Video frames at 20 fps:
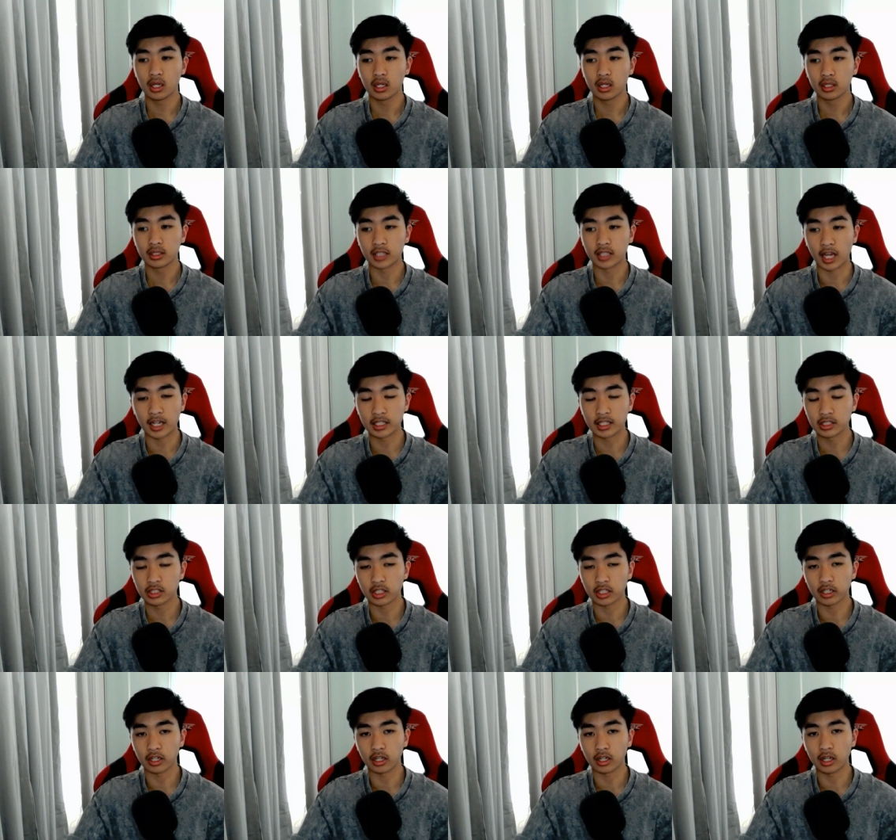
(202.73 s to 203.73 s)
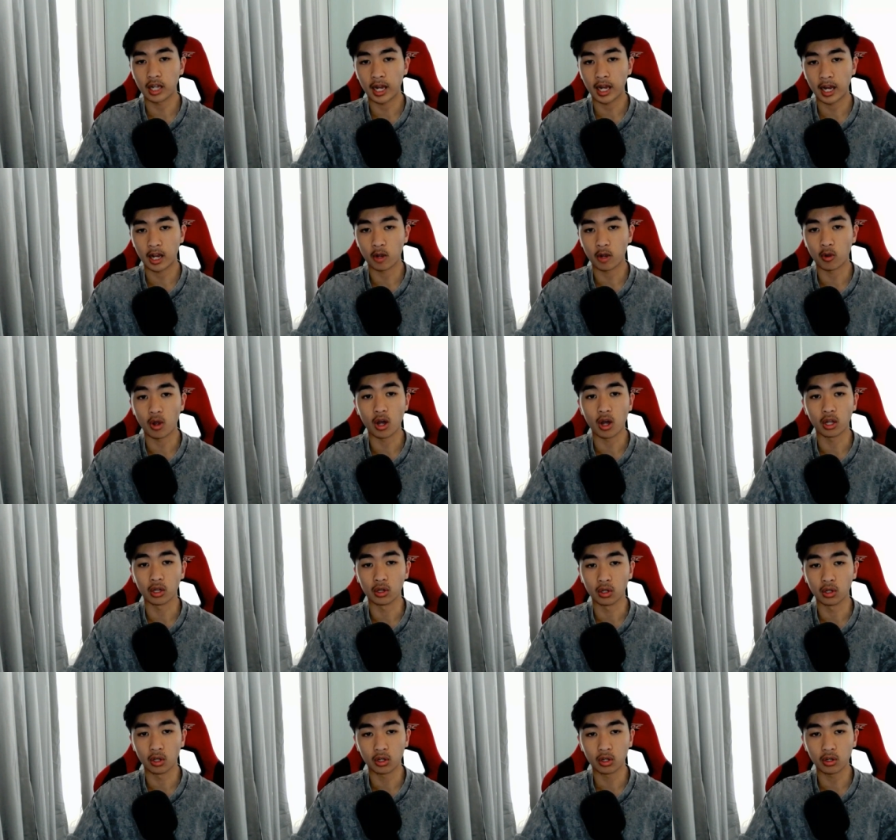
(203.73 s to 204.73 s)
that is how a
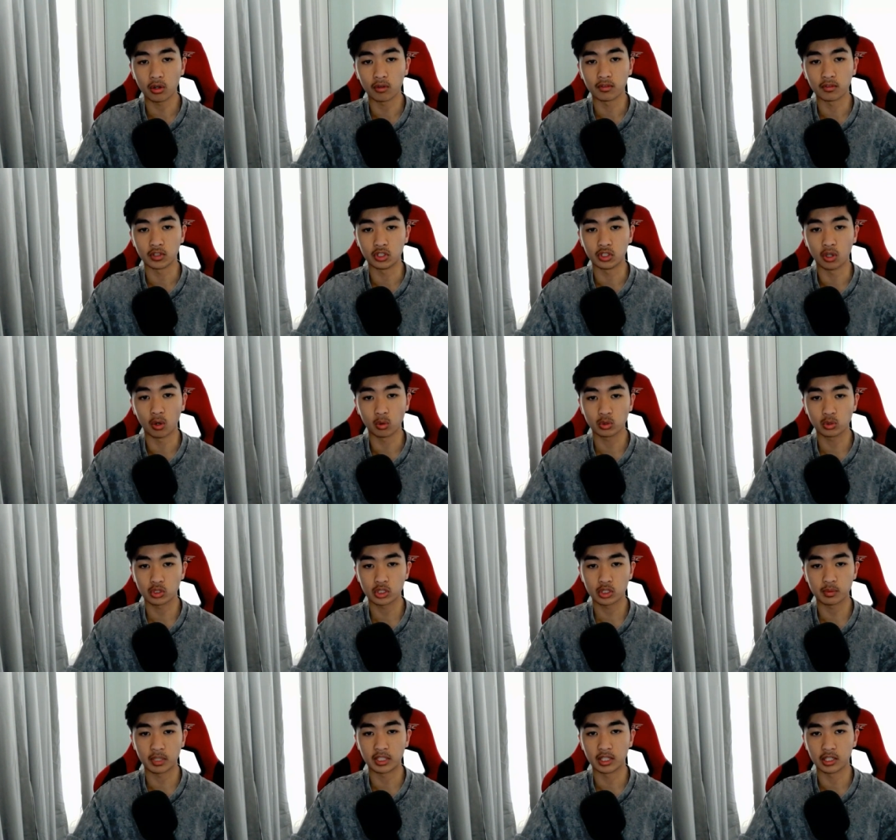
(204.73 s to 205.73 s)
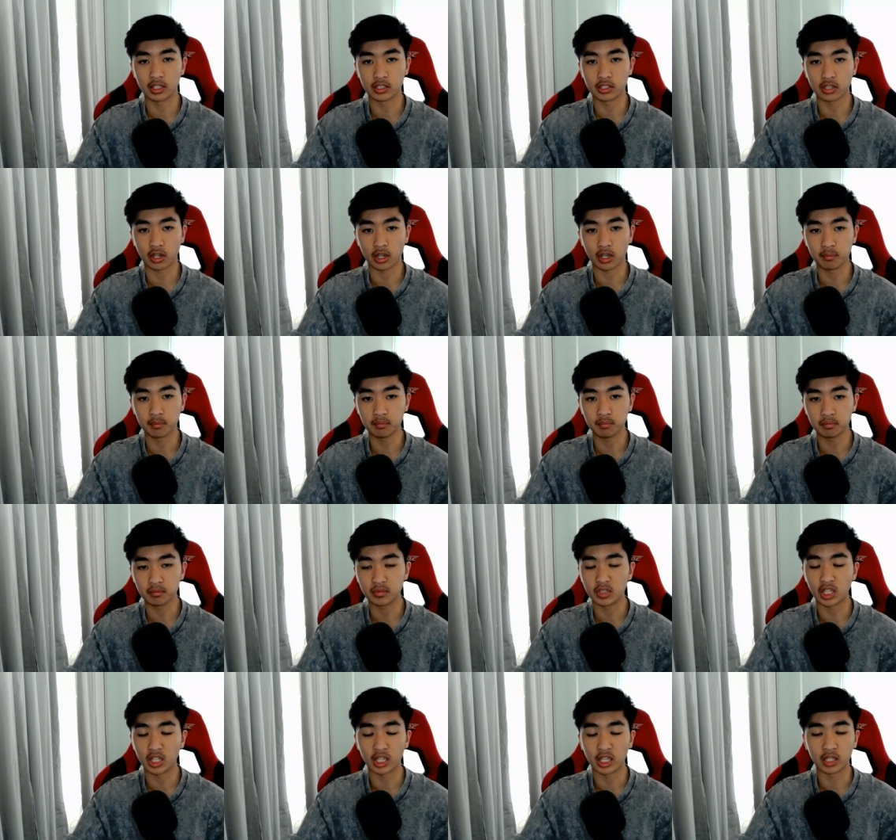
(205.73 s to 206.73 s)
lot of adults spend their time
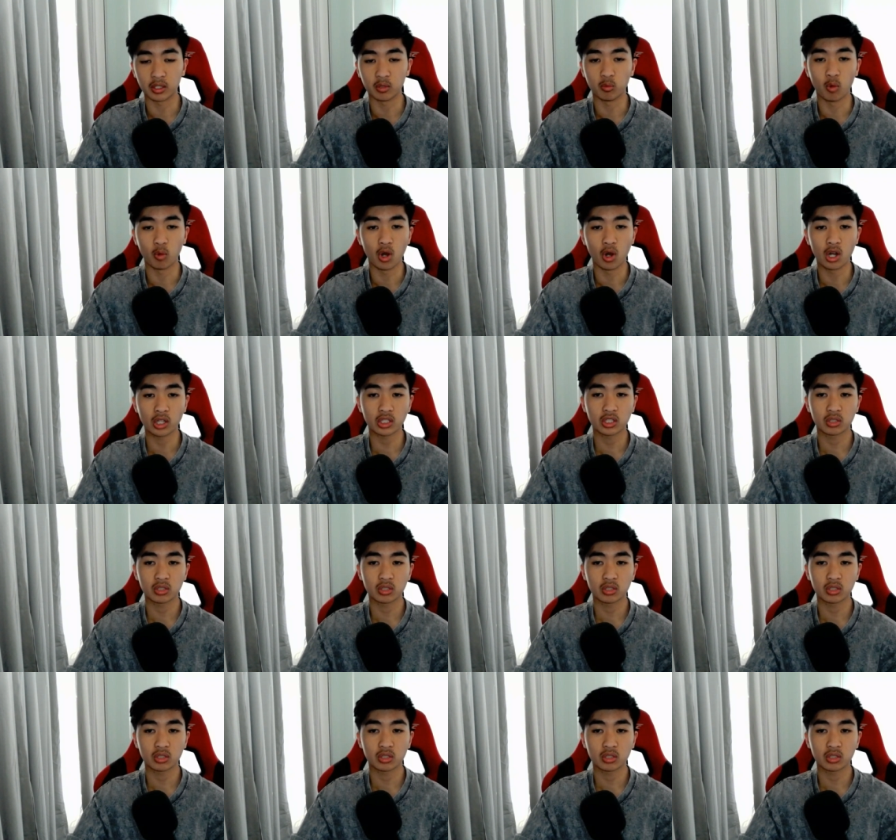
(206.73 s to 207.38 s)
they work,